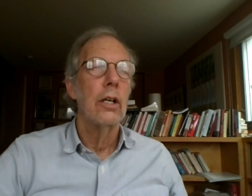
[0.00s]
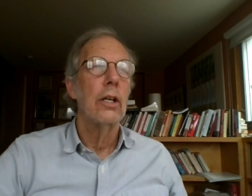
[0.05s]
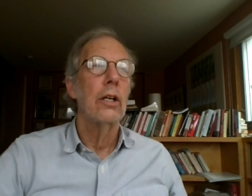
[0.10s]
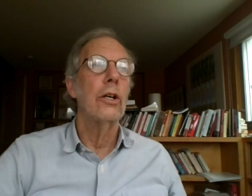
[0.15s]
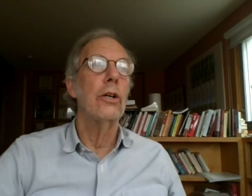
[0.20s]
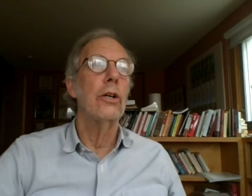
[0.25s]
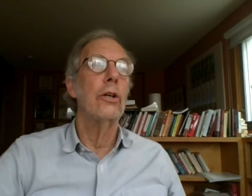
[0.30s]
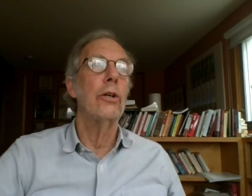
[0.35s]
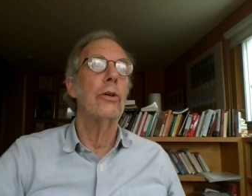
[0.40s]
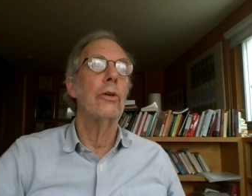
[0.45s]

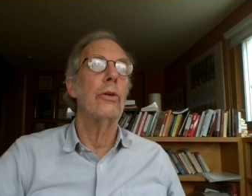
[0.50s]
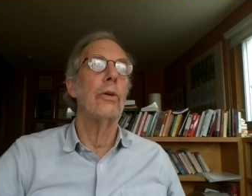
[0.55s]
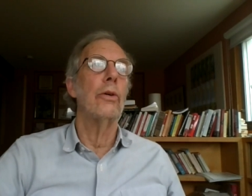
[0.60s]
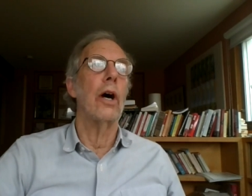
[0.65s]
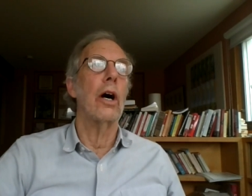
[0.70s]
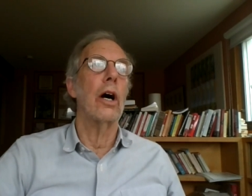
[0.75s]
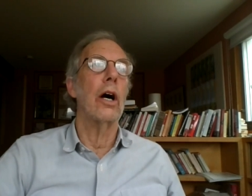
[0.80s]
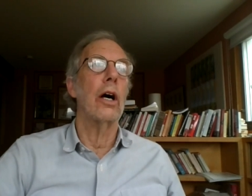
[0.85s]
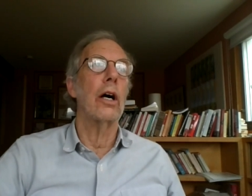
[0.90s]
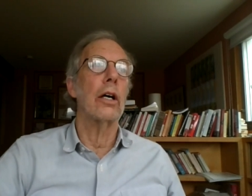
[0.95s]
who
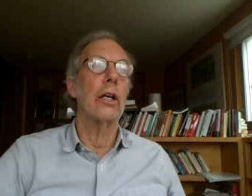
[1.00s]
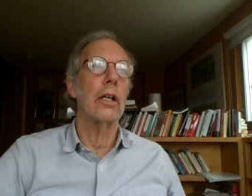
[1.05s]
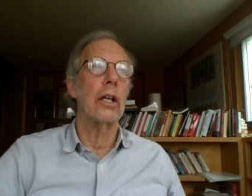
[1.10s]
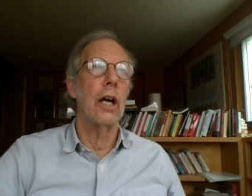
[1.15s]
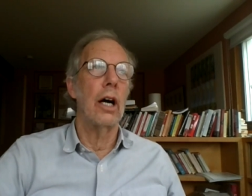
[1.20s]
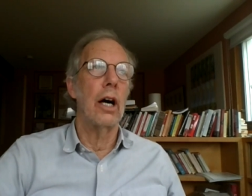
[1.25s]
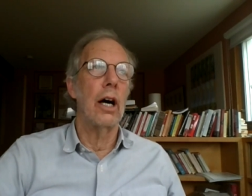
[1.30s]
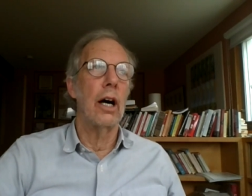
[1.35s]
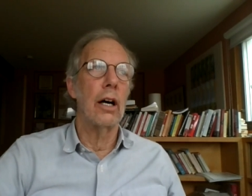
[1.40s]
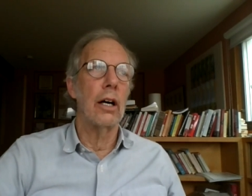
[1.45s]
are
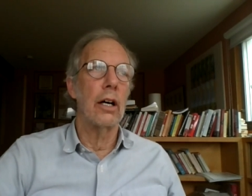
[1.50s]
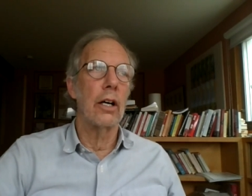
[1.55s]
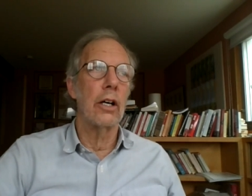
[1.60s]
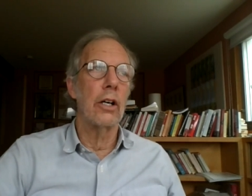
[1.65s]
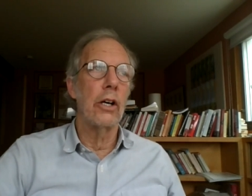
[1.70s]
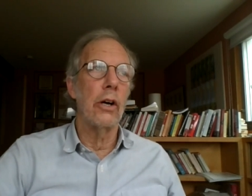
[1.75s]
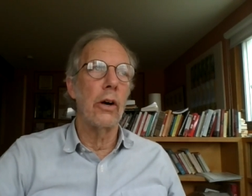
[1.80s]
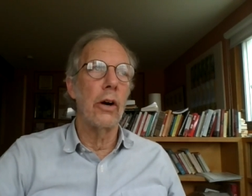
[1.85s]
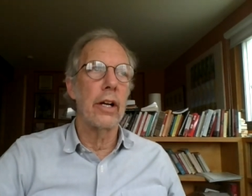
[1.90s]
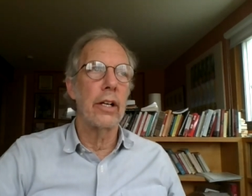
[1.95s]
uh,
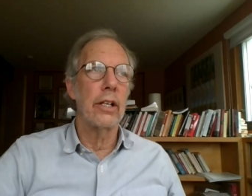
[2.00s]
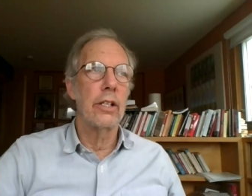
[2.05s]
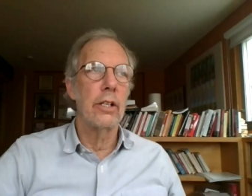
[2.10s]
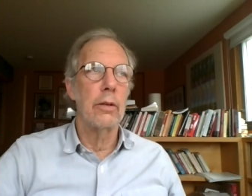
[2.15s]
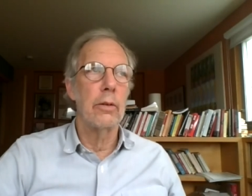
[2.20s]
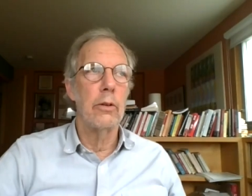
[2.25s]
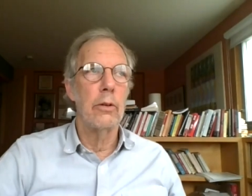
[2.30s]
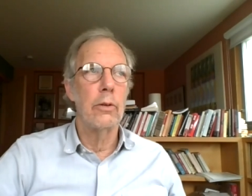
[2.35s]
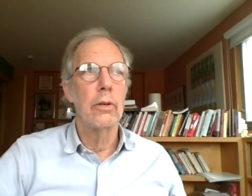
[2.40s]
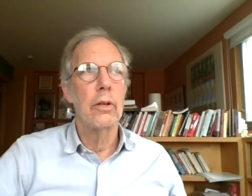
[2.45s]
going
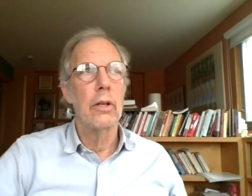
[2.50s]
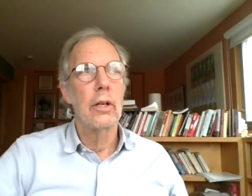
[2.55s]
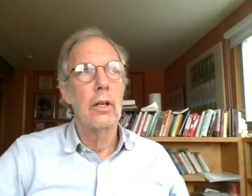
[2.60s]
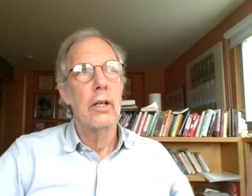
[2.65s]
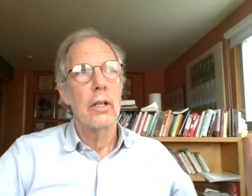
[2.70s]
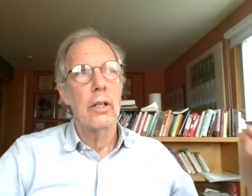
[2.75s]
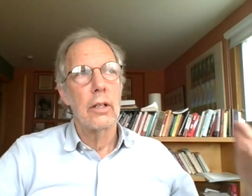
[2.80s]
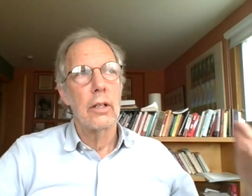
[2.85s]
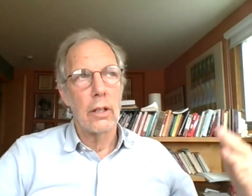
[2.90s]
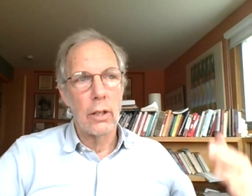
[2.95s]
to
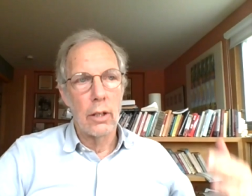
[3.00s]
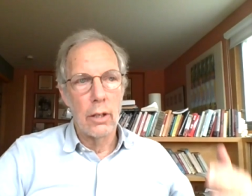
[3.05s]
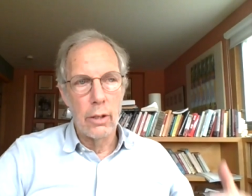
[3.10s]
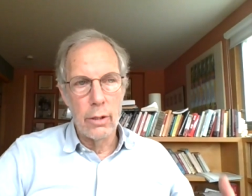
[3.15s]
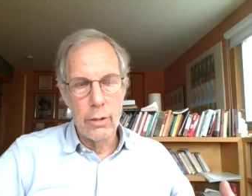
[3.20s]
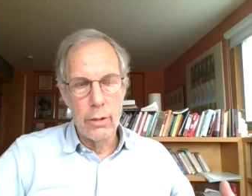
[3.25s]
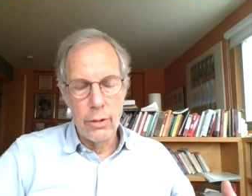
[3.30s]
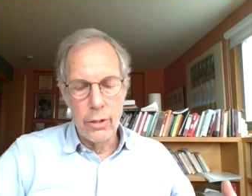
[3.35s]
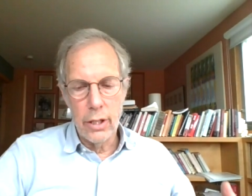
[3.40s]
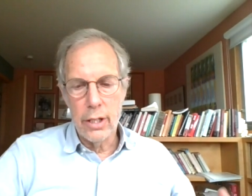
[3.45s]

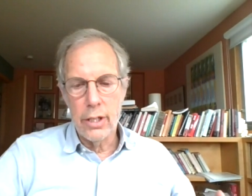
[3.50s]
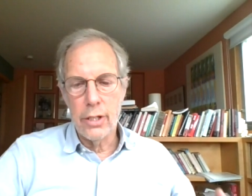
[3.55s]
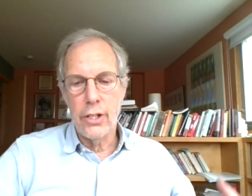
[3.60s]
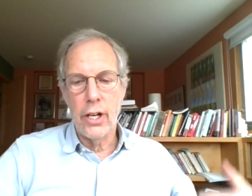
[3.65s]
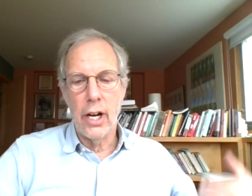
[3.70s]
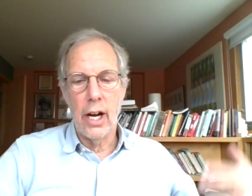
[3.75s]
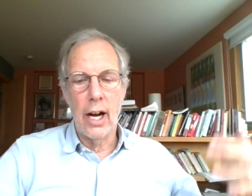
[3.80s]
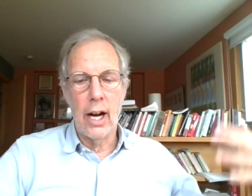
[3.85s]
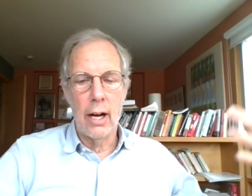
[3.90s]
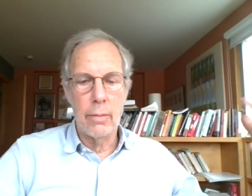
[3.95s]
lose their
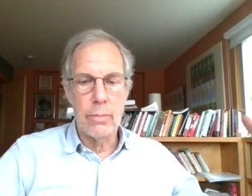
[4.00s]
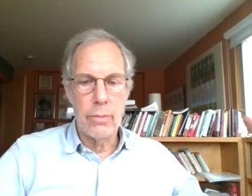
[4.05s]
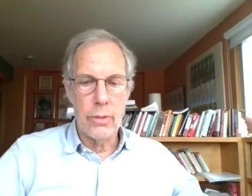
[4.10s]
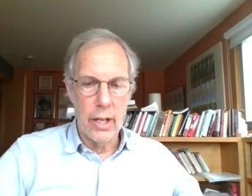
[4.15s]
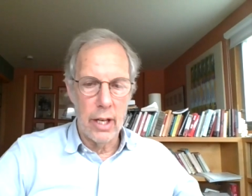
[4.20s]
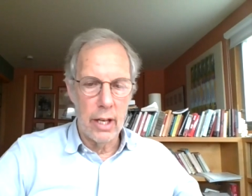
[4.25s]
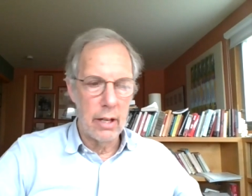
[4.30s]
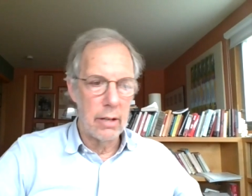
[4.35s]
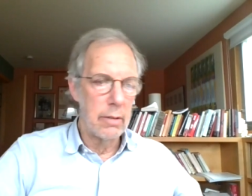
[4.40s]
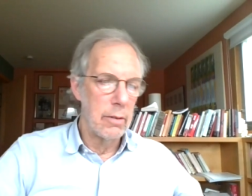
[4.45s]
jobs
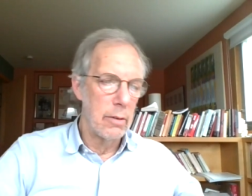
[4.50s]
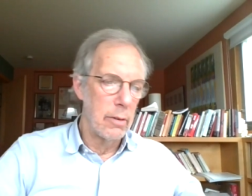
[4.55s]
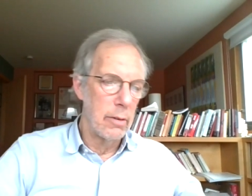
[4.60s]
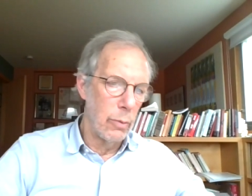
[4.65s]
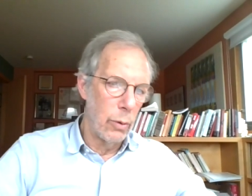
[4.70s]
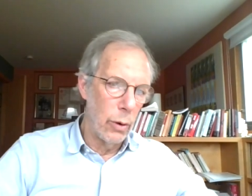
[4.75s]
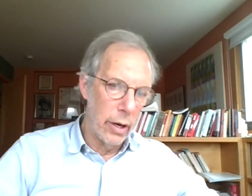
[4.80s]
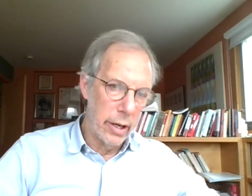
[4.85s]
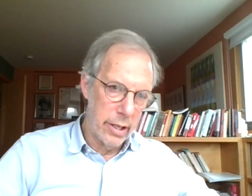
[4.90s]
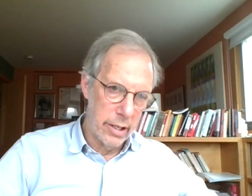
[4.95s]
and
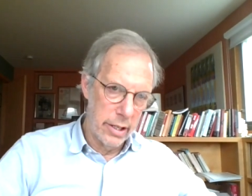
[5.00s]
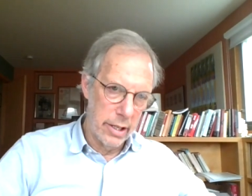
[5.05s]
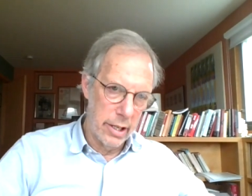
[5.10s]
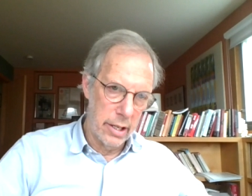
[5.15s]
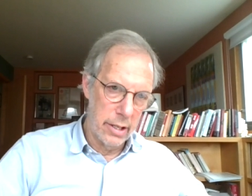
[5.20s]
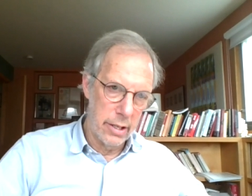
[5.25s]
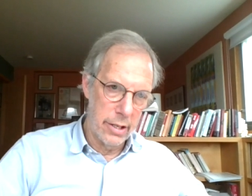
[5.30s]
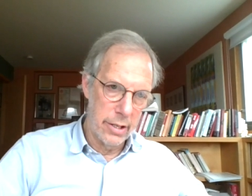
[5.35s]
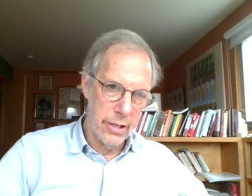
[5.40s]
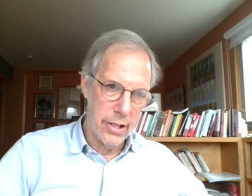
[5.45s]
want
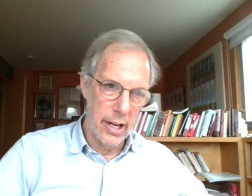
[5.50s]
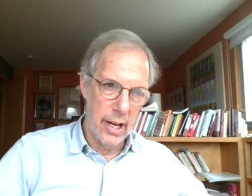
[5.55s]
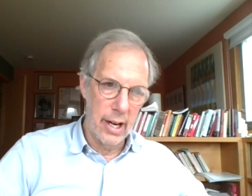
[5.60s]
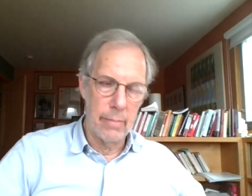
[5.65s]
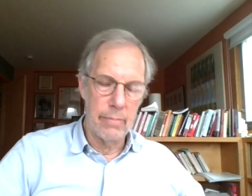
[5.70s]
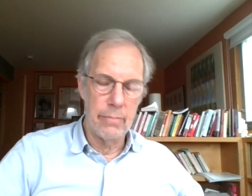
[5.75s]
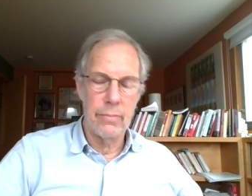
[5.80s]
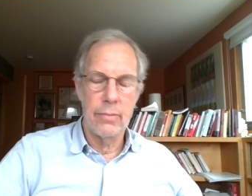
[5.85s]
another job.